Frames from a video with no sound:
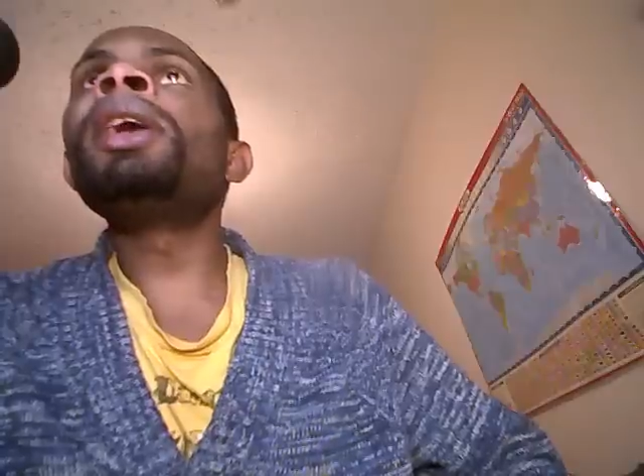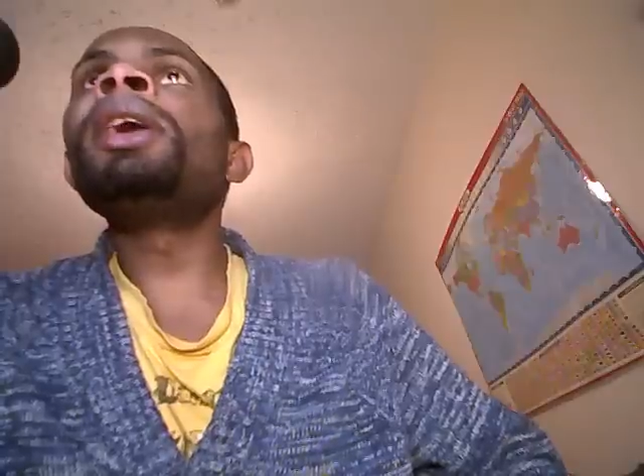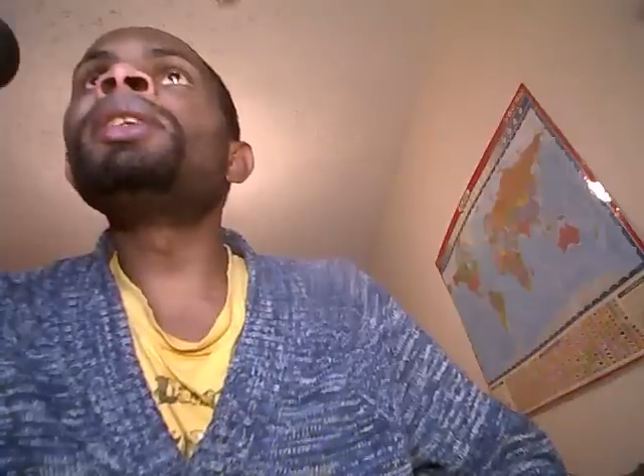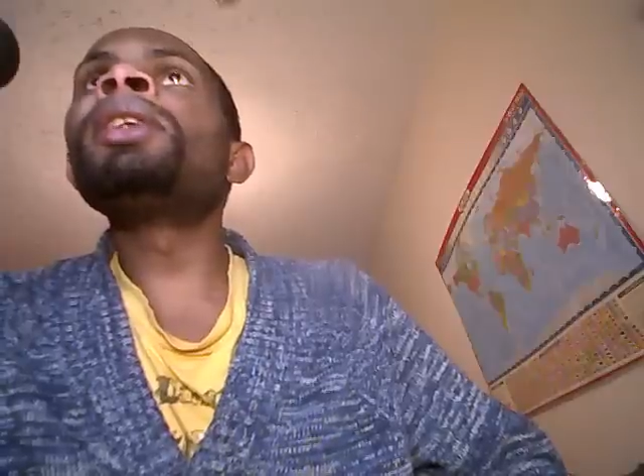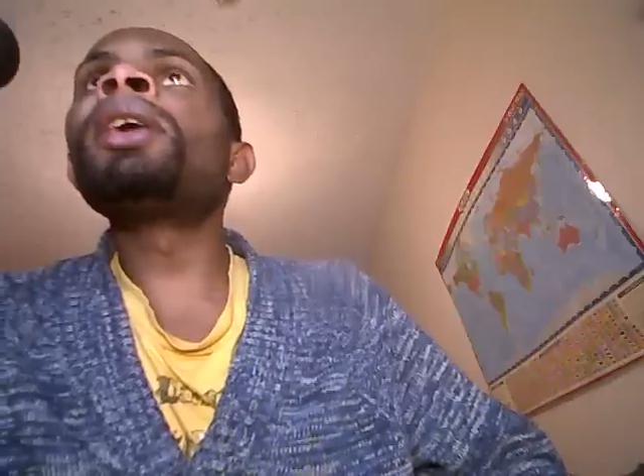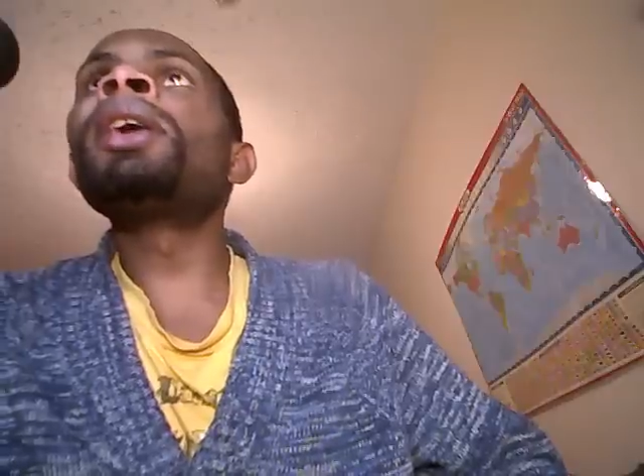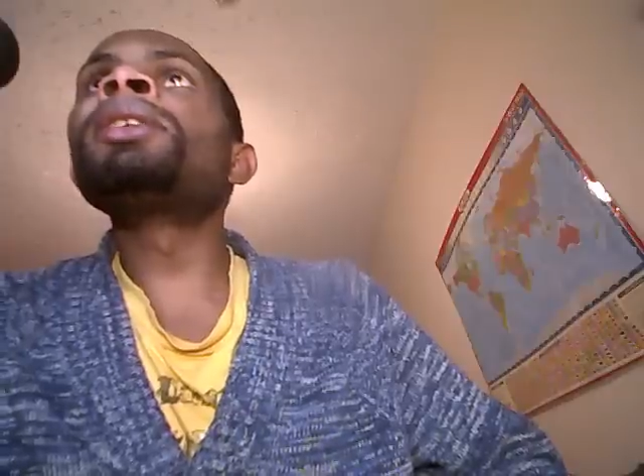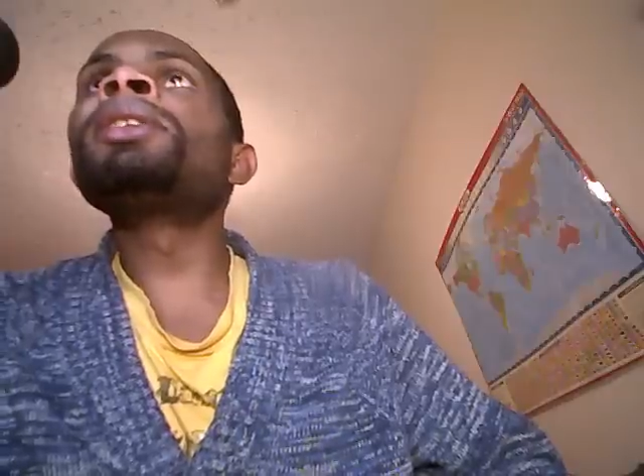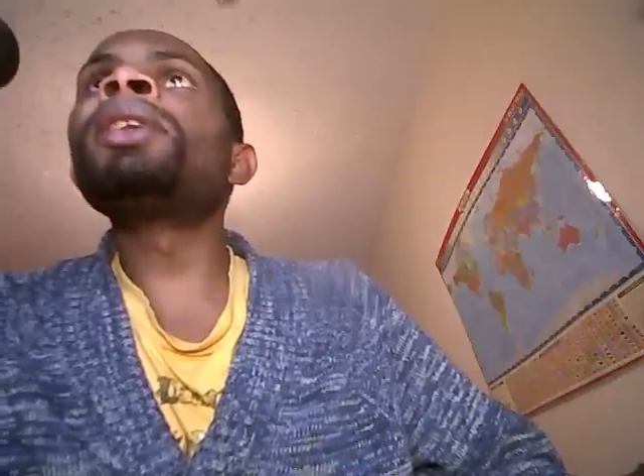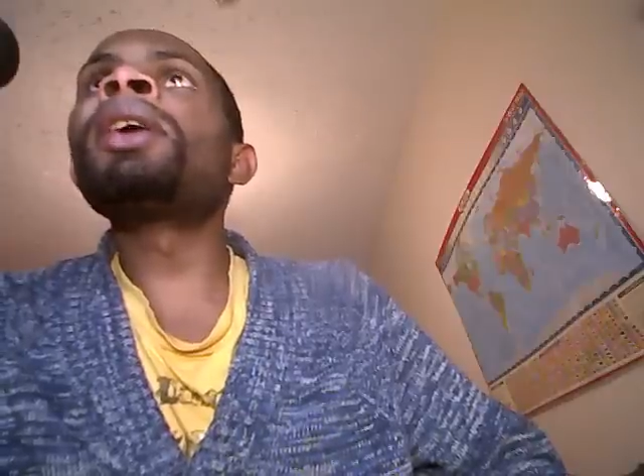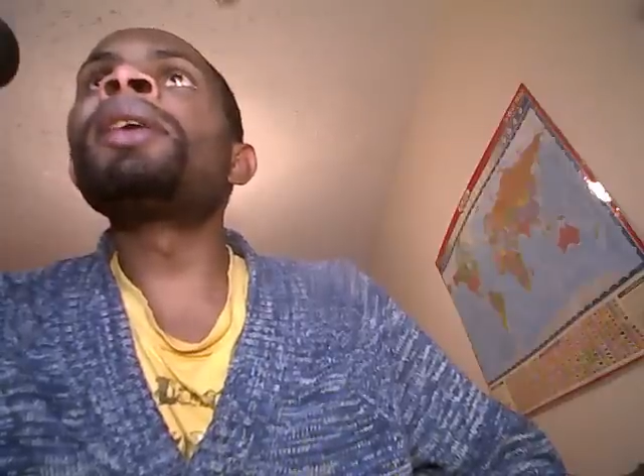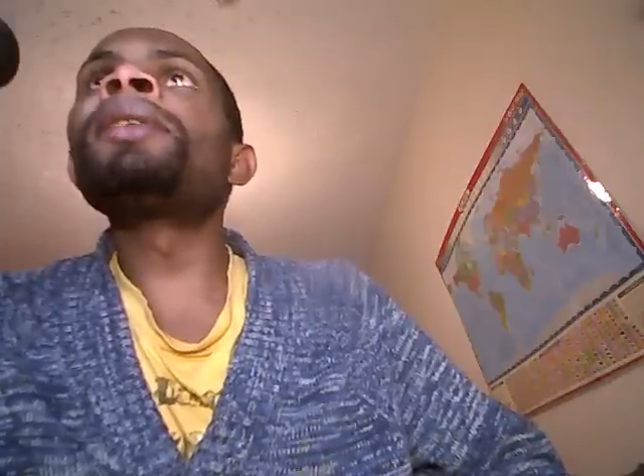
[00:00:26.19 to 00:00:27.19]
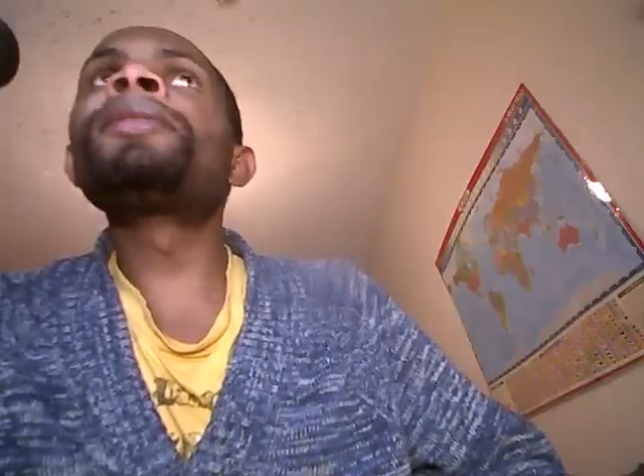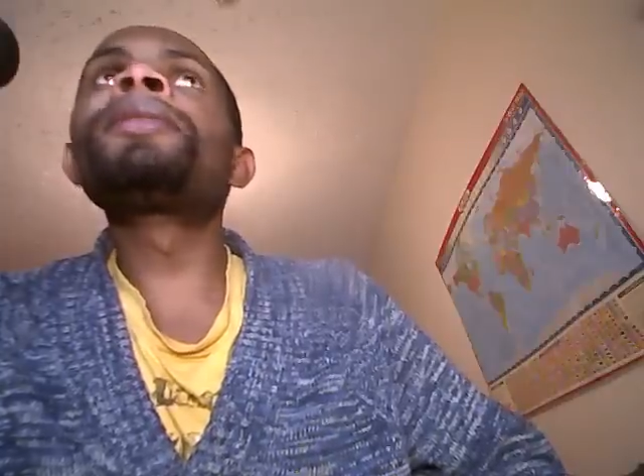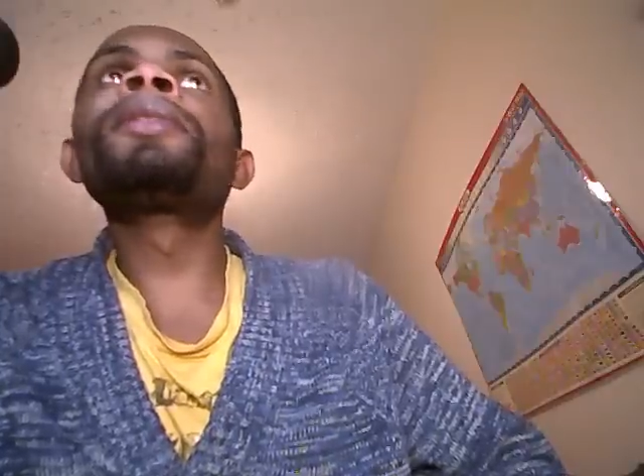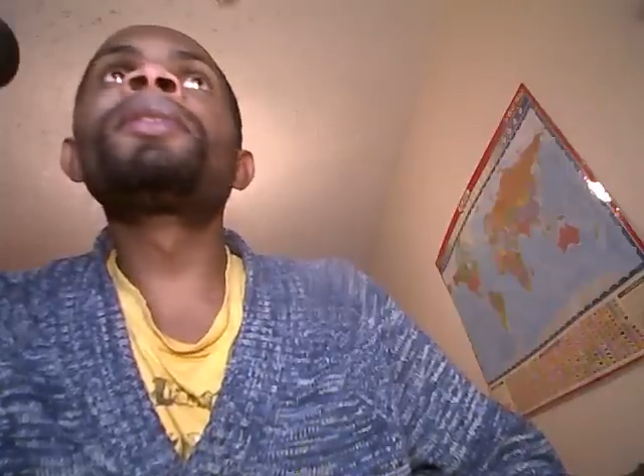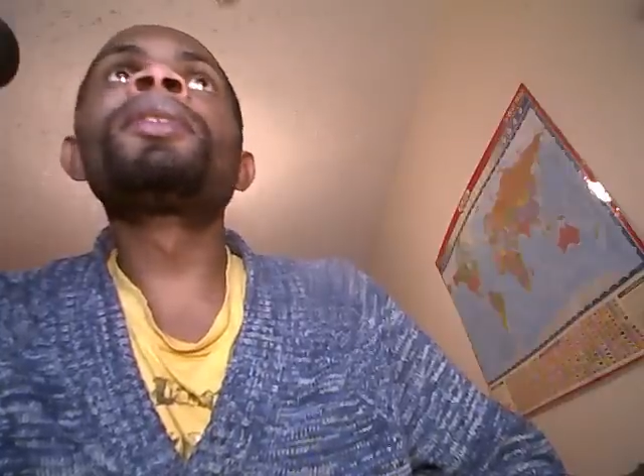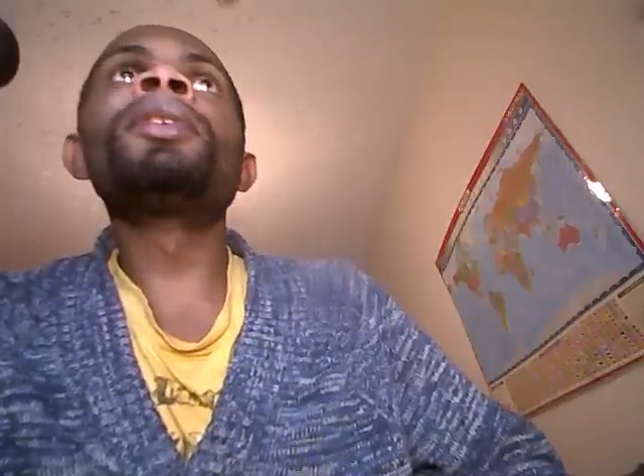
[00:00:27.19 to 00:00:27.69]
late night knife
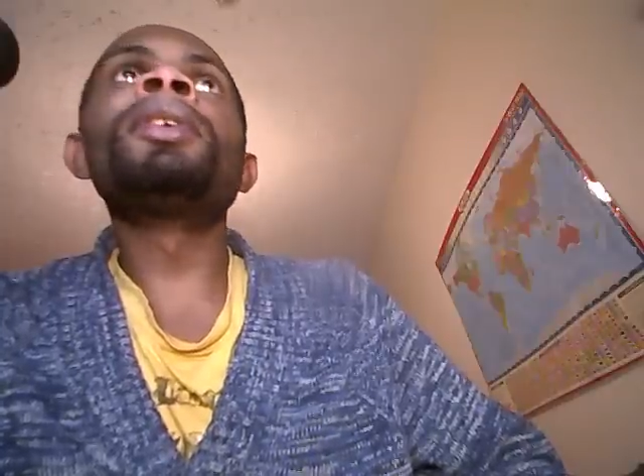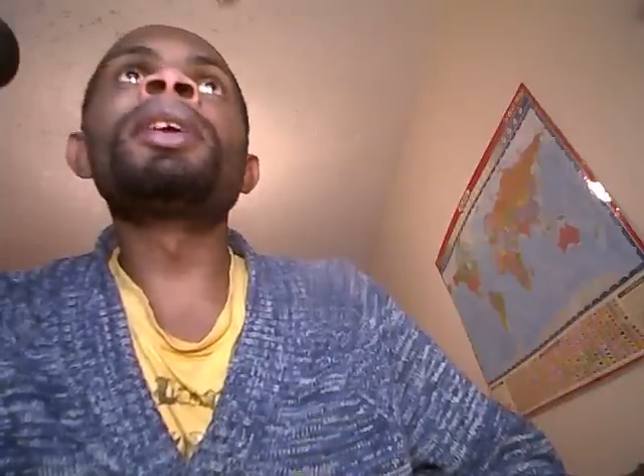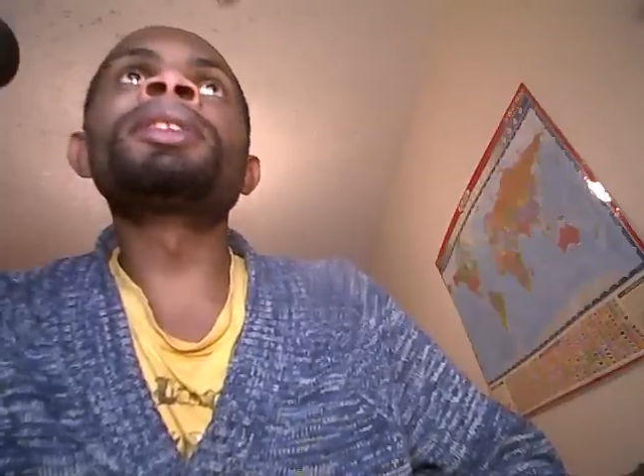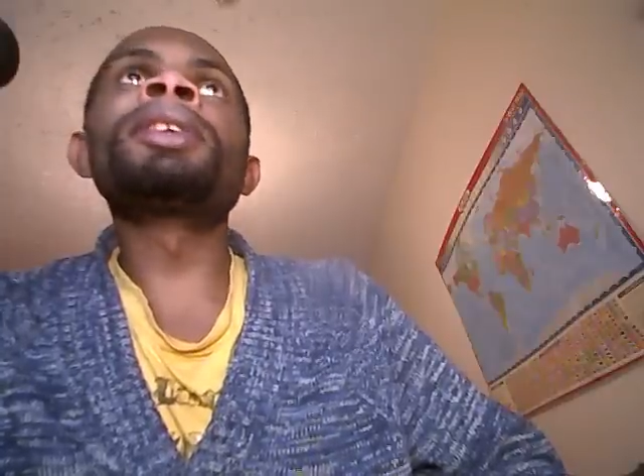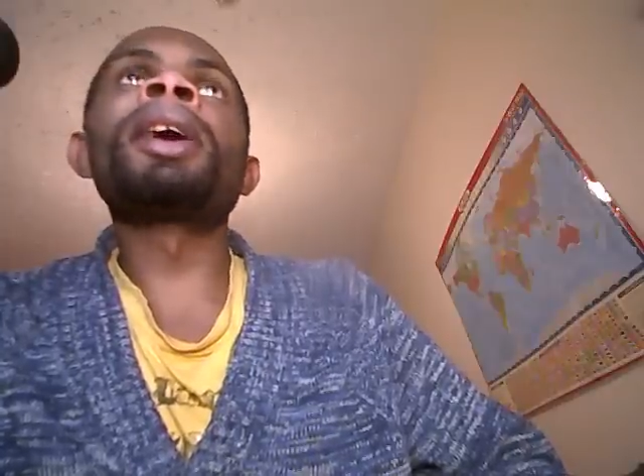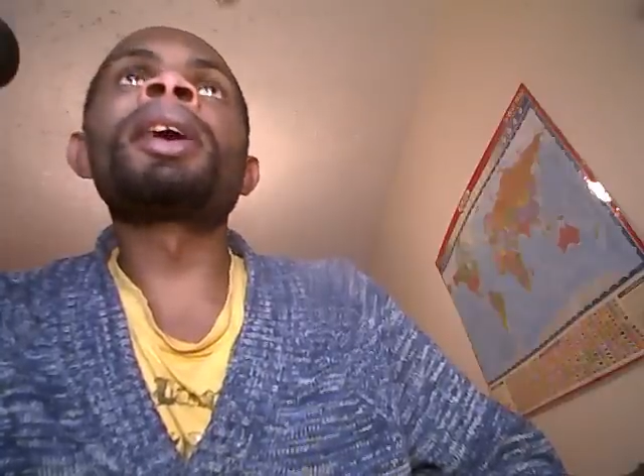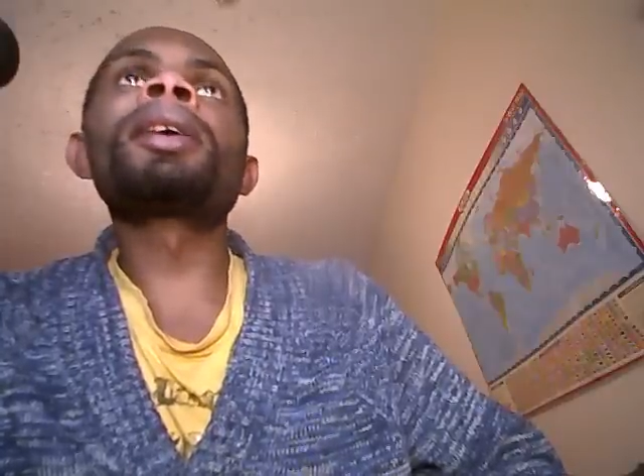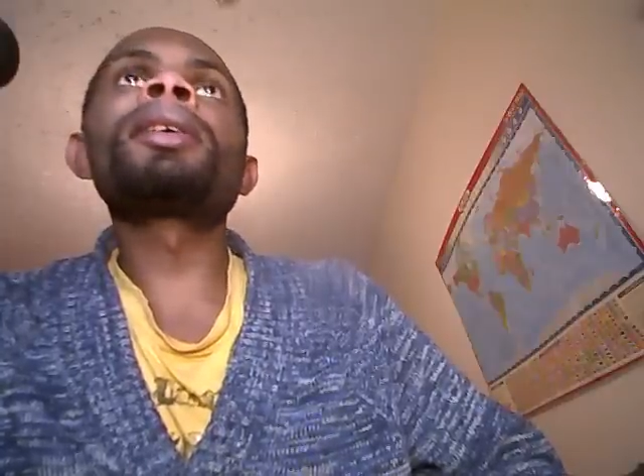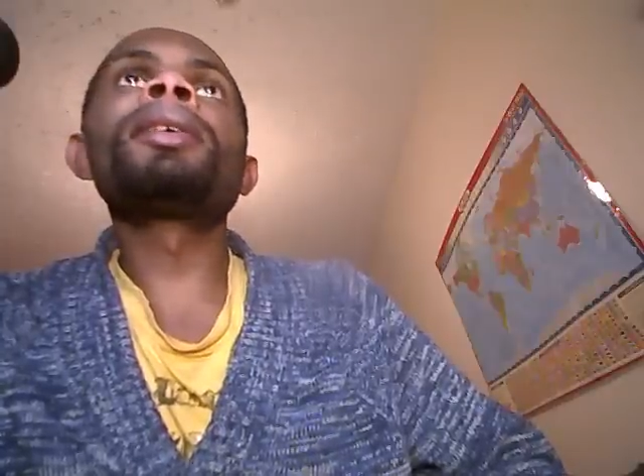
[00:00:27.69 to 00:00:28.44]
attack